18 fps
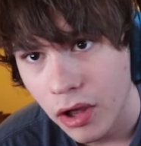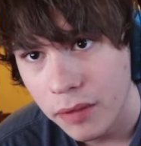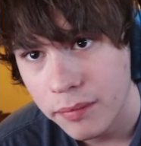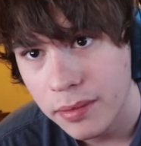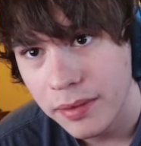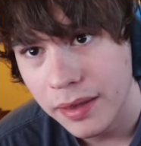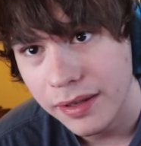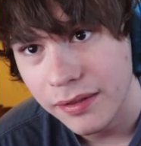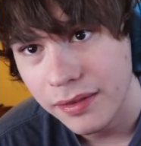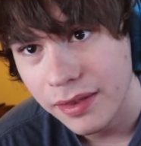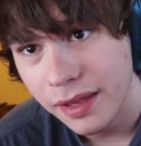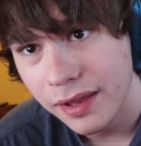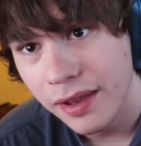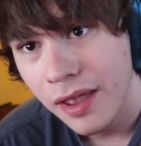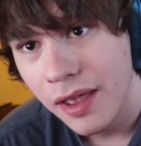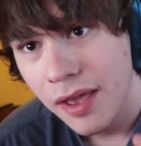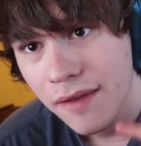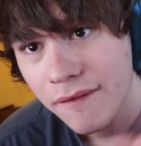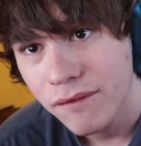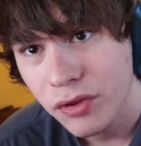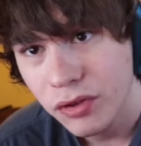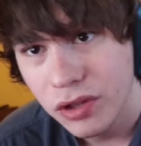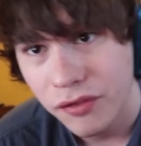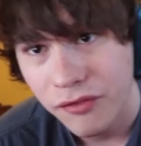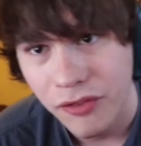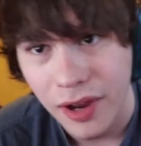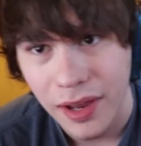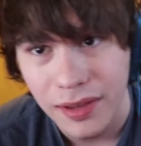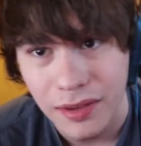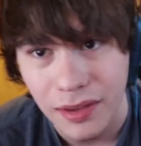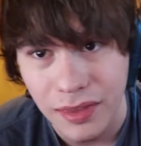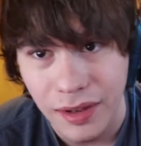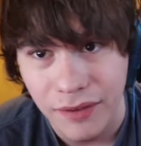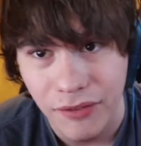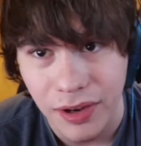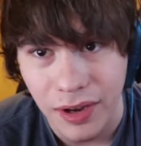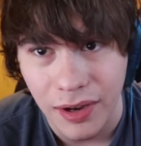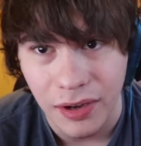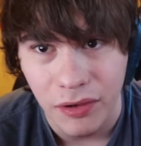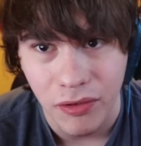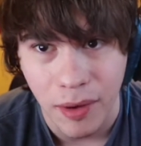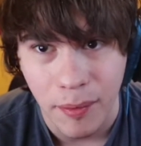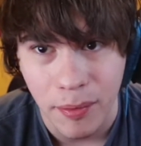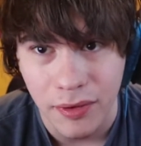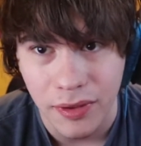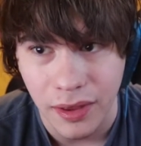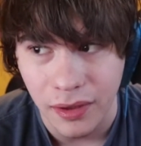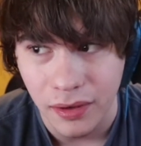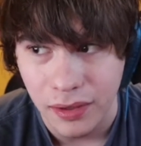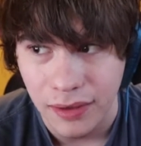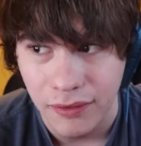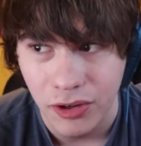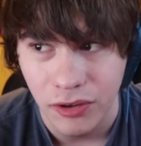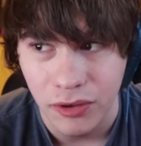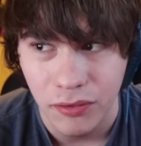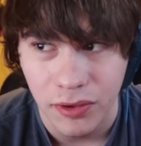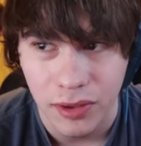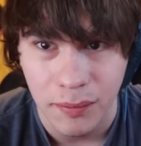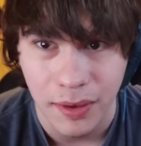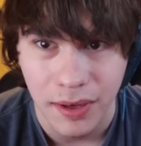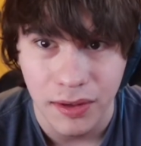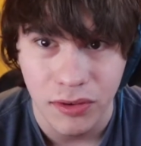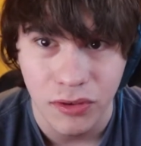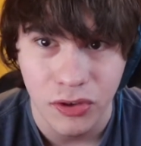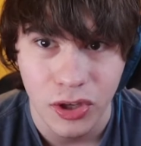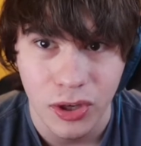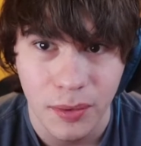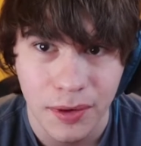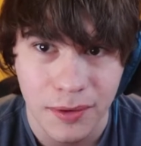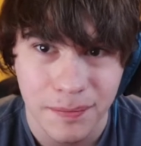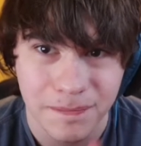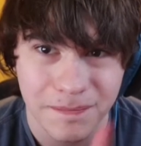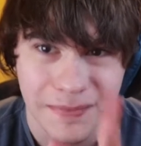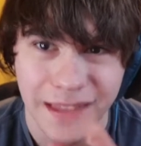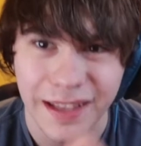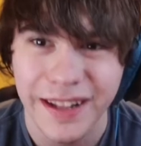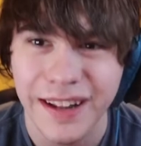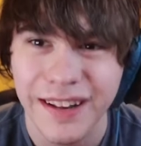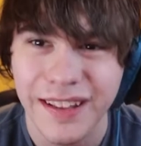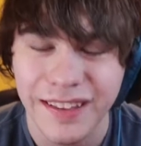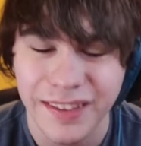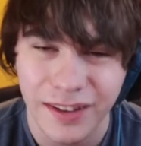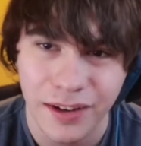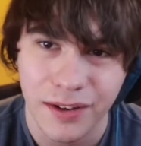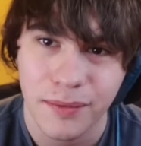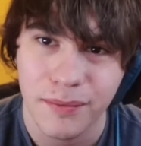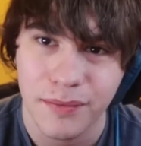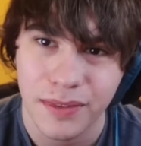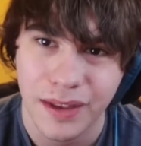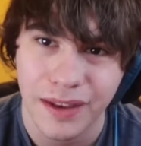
all the people that say Filthy Frank doesn't ever get any represent, even though he's one of the biggest YouTubers, he did this year.